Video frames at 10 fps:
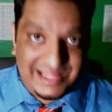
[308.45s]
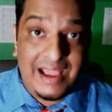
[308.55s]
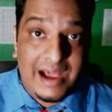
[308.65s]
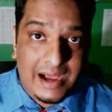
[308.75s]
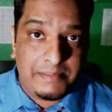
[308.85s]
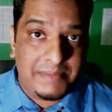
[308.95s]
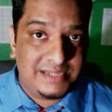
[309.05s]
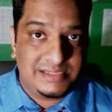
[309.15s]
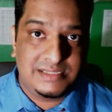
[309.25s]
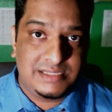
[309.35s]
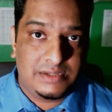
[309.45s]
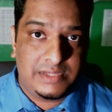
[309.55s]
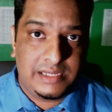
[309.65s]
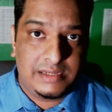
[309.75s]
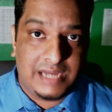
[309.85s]
There are medicines out
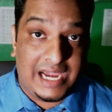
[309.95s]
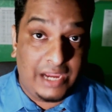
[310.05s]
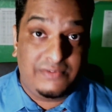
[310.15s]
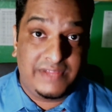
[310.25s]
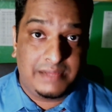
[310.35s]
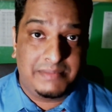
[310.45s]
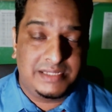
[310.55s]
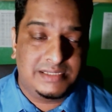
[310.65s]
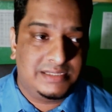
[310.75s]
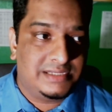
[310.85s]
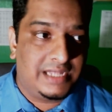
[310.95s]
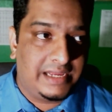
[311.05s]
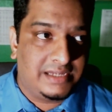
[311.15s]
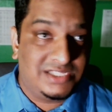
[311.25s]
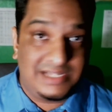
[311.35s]
there, Ayurvedic medicines
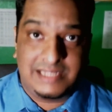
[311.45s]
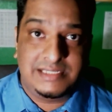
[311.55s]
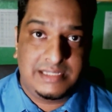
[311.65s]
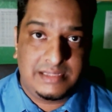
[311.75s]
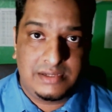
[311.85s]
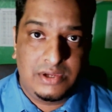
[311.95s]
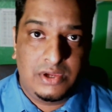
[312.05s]
like Shilajit,